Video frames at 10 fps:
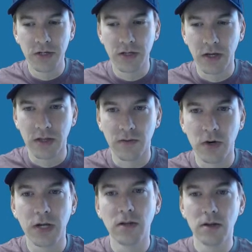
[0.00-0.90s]
like the
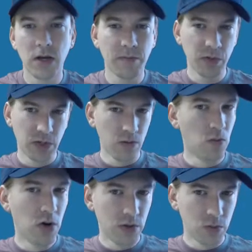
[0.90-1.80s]
right, episode
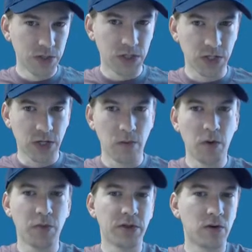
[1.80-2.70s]
1 was just come
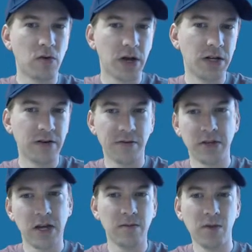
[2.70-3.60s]
up with the core idea for the
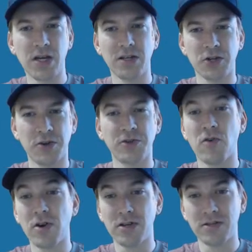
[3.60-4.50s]
game, making sure to
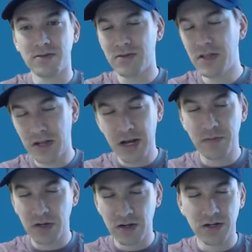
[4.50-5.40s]
draw it in the
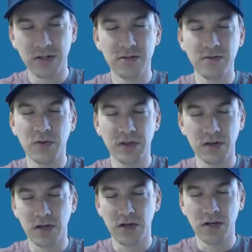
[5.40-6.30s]
napkin on it with
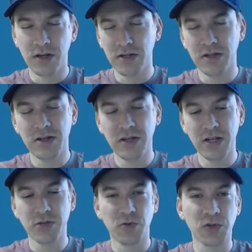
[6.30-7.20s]
an
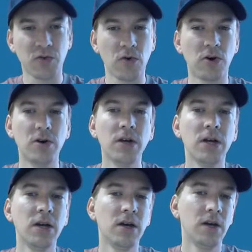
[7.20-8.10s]
illegible scroll.
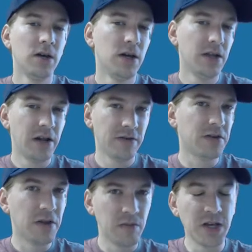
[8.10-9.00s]
And then after
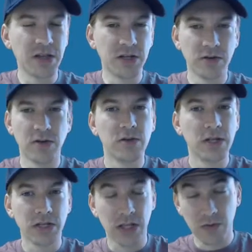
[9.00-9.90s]
that made the to-do
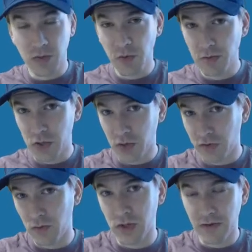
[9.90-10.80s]
list. That was pretty much all
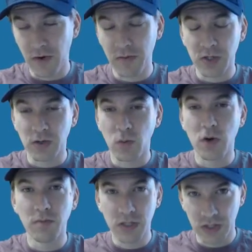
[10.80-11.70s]
there was for episode
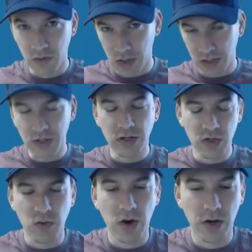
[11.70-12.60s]
1 because I wanted to
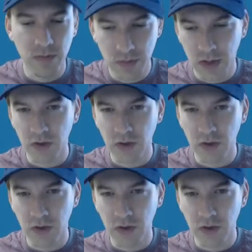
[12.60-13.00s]
describe the